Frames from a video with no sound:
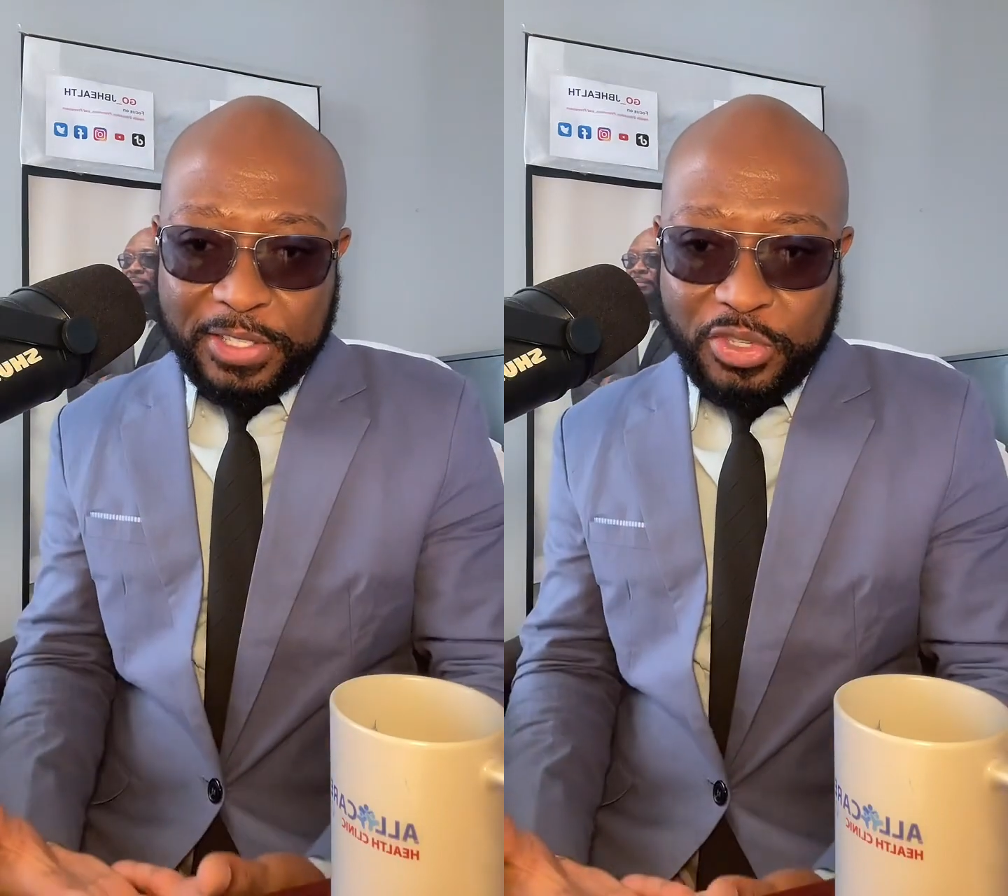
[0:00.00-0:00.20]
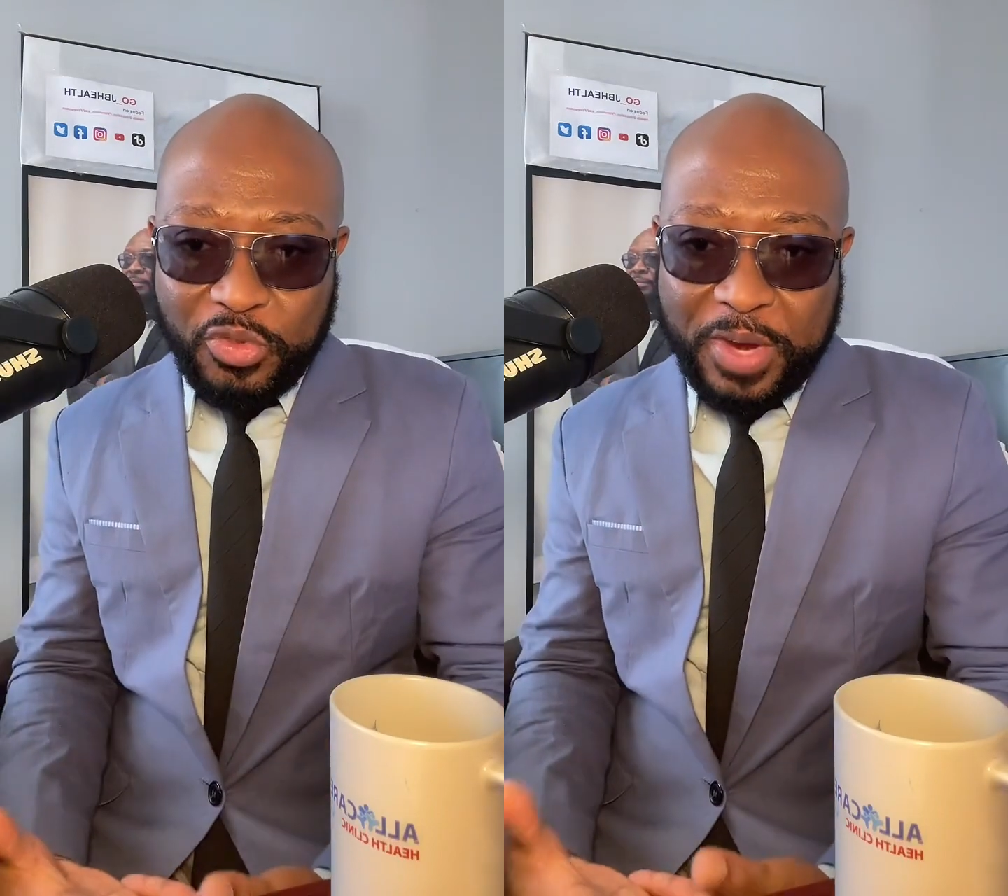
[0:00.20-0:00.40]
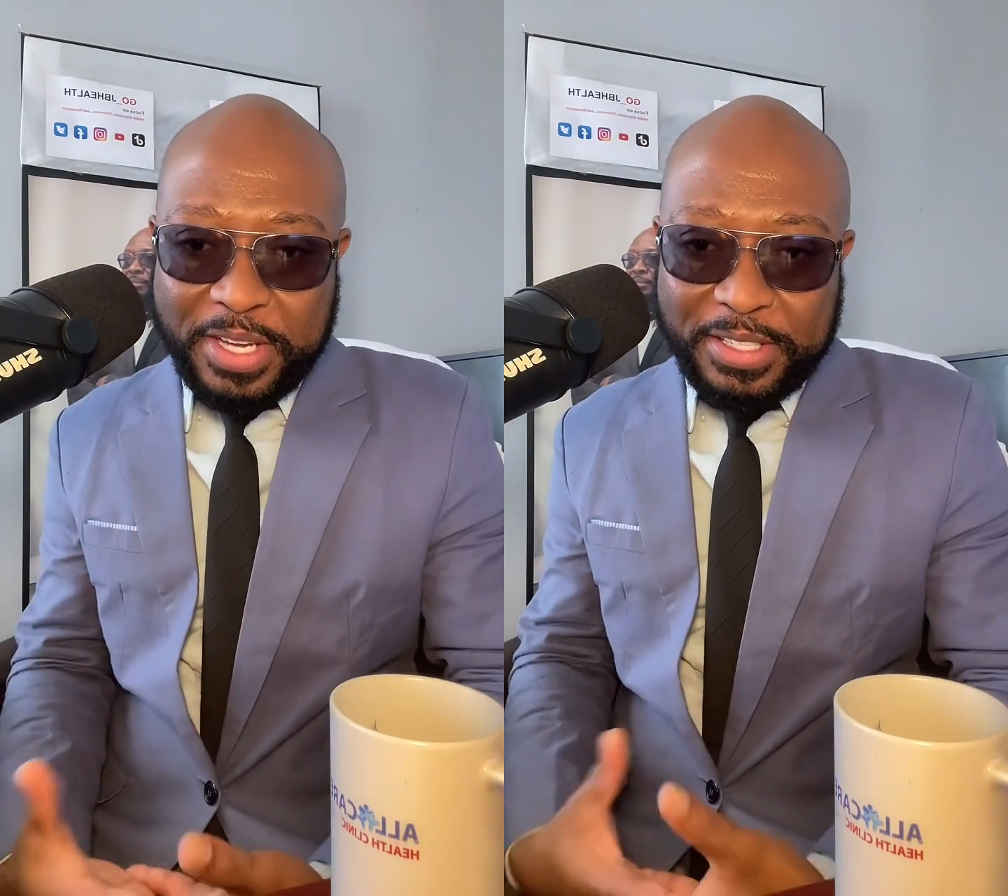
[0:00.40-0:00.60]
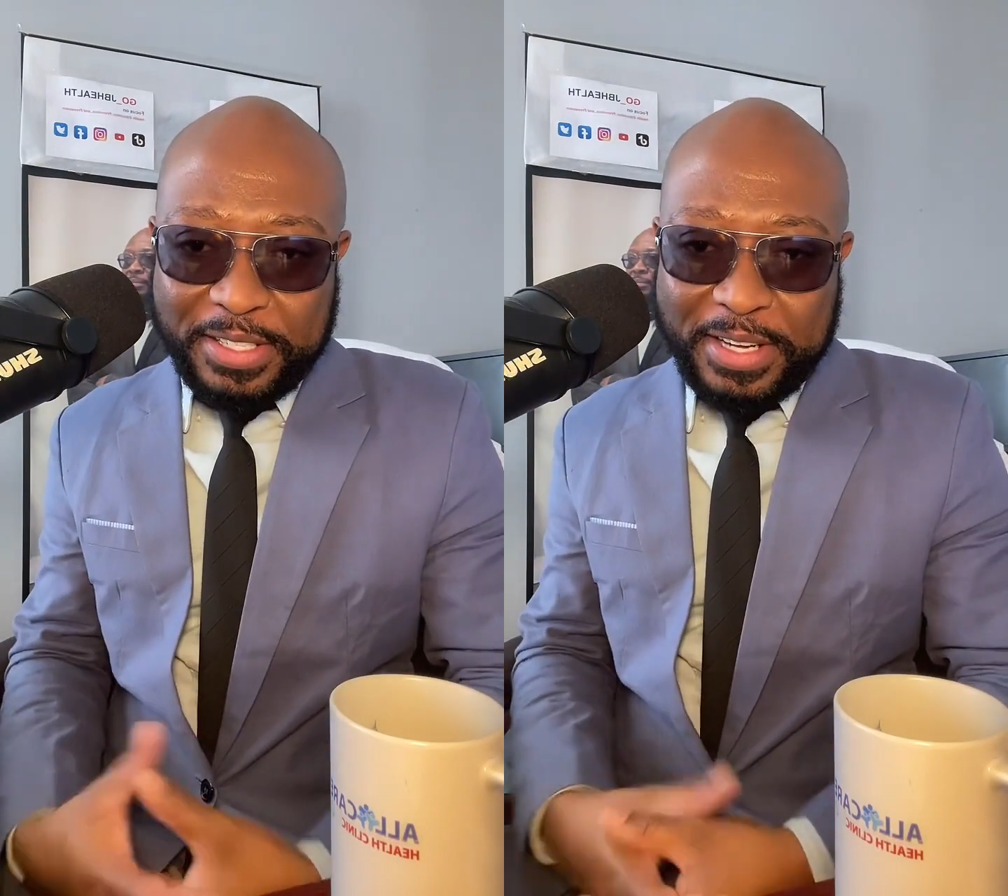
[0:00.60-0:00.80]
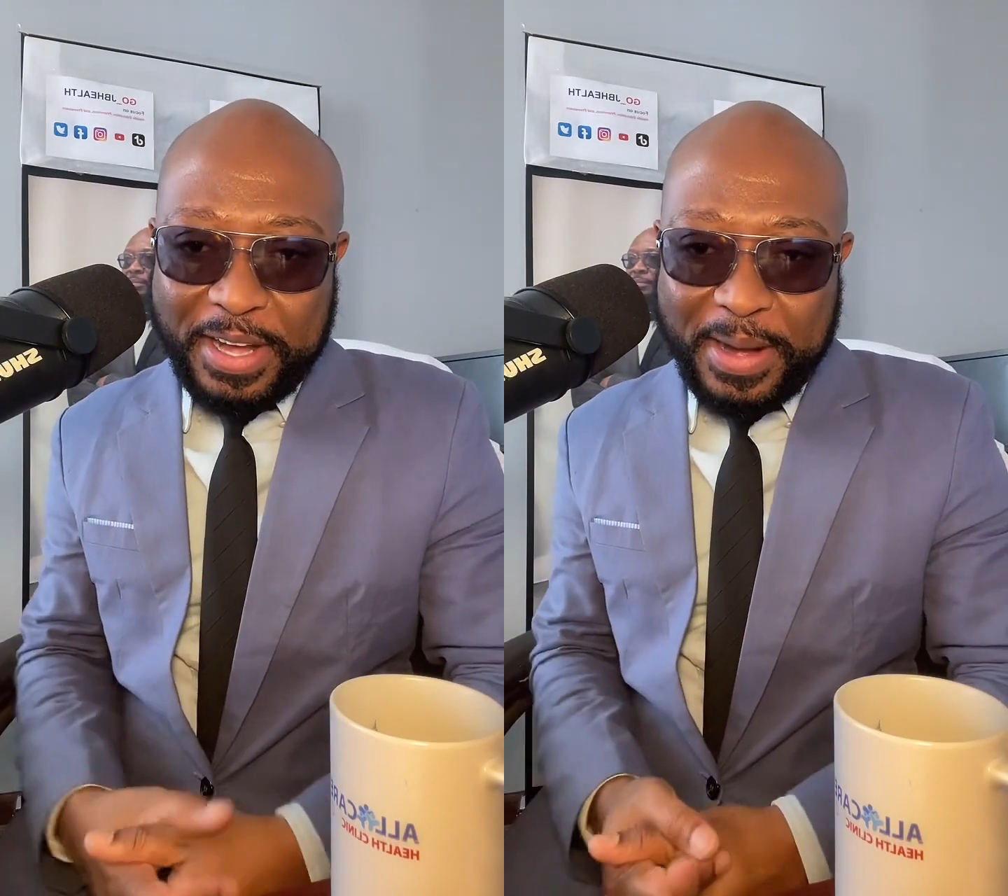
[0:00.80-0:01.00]

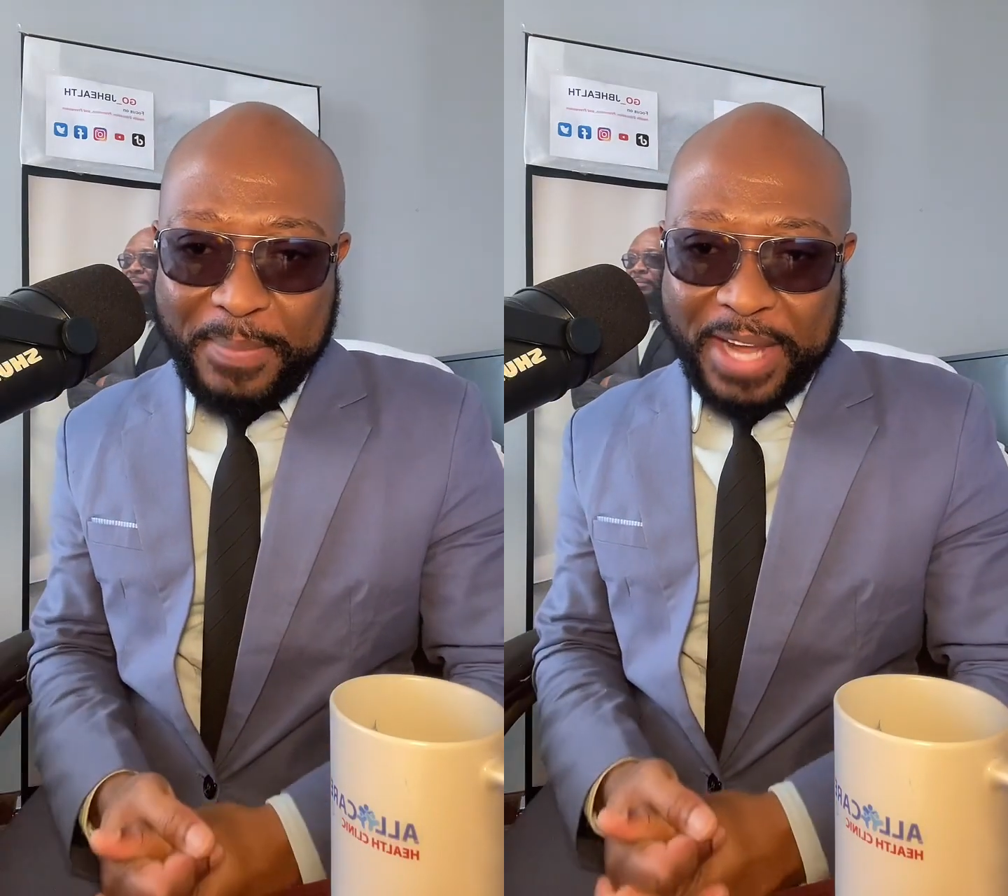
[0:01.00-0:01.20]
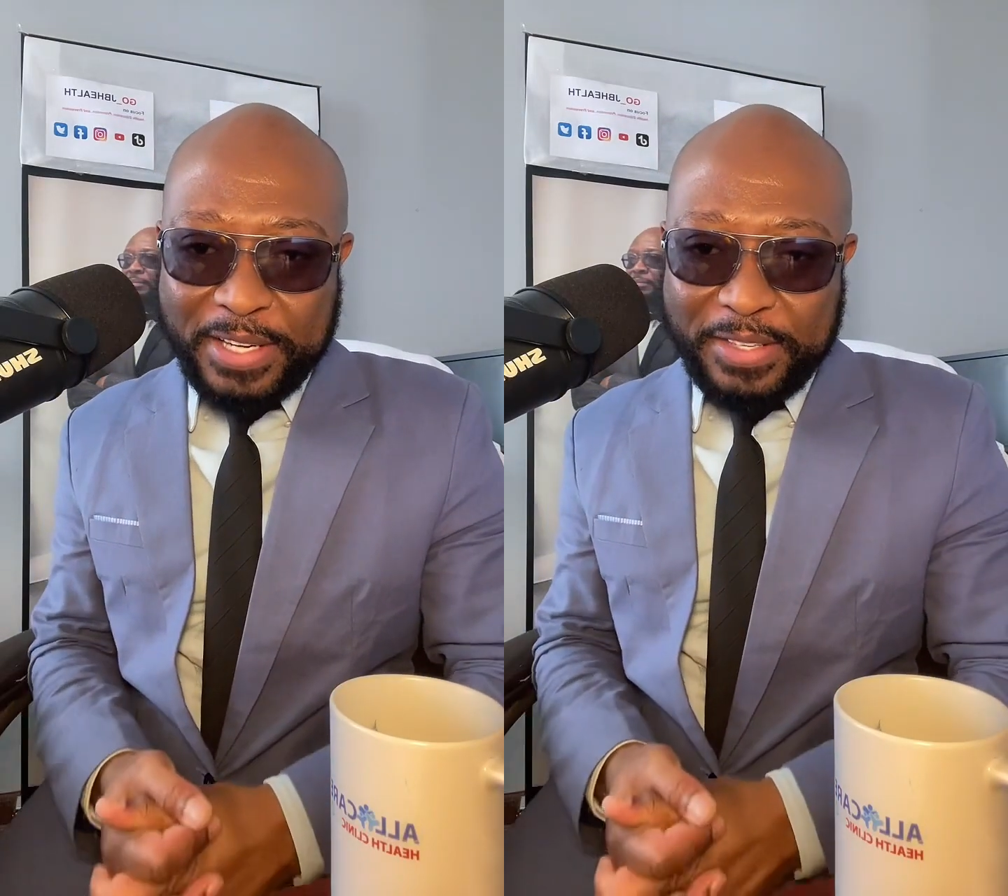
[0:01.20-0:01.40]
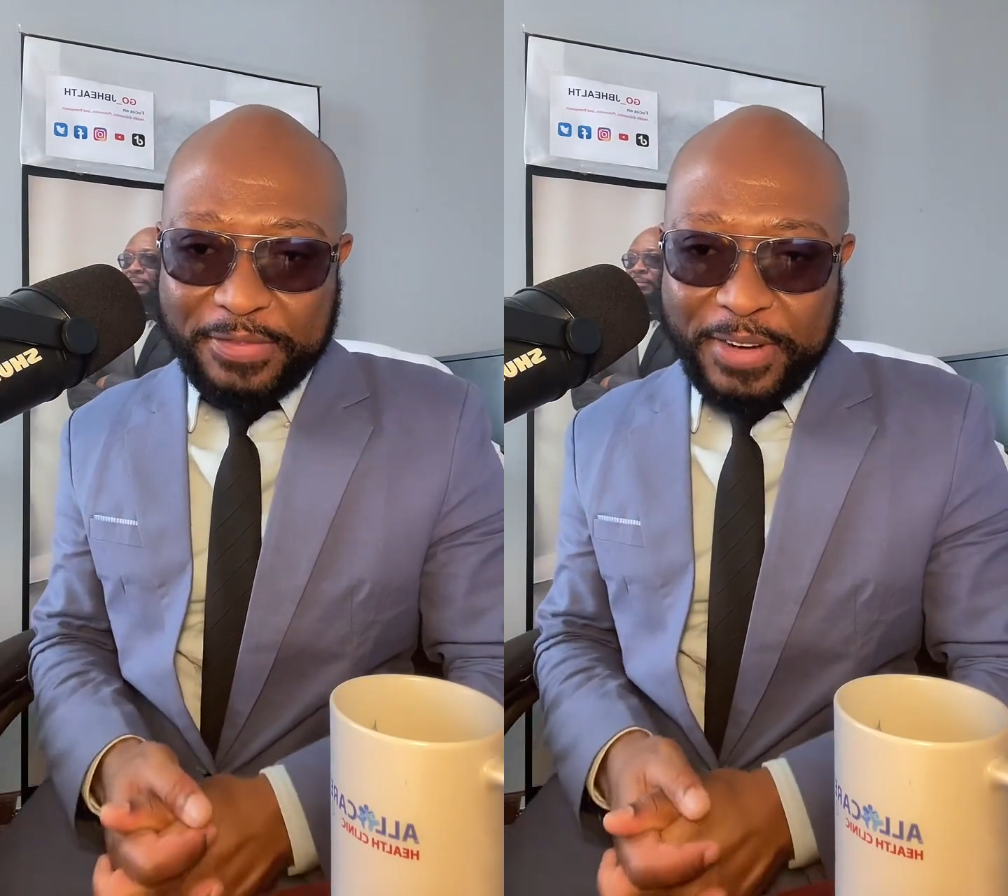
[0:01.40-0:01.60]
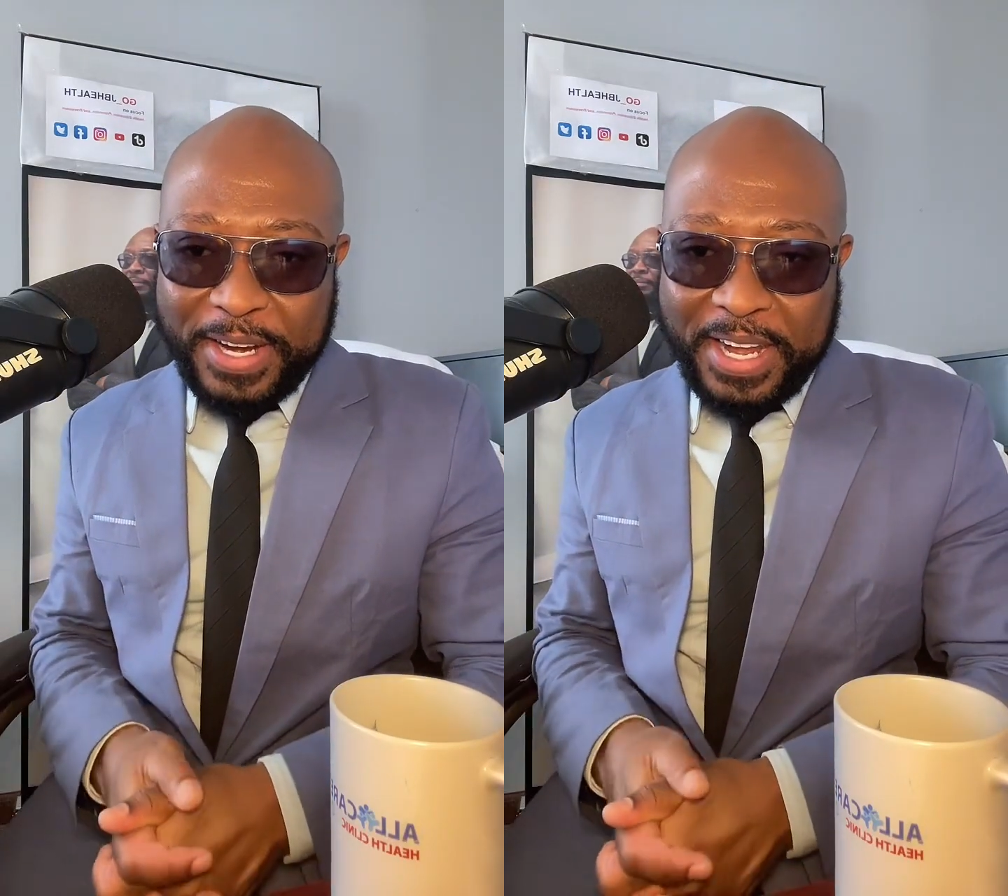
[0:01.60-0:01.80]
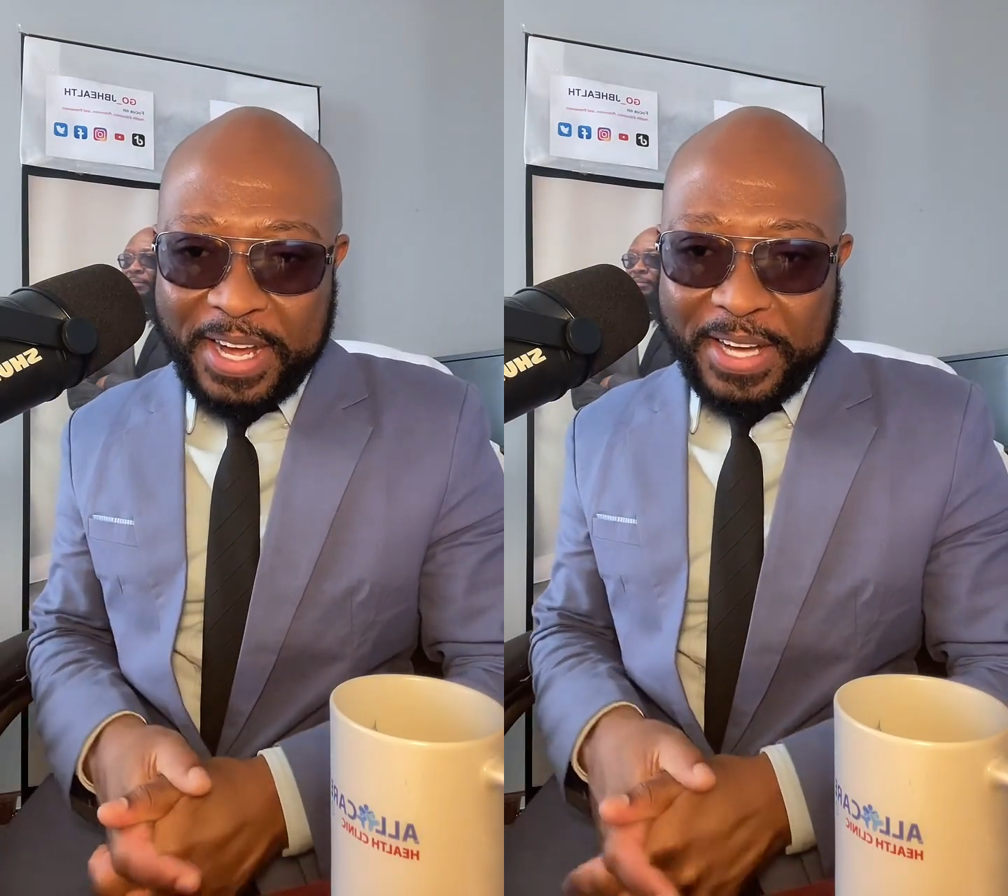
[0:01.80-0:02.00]
situation. My dear friend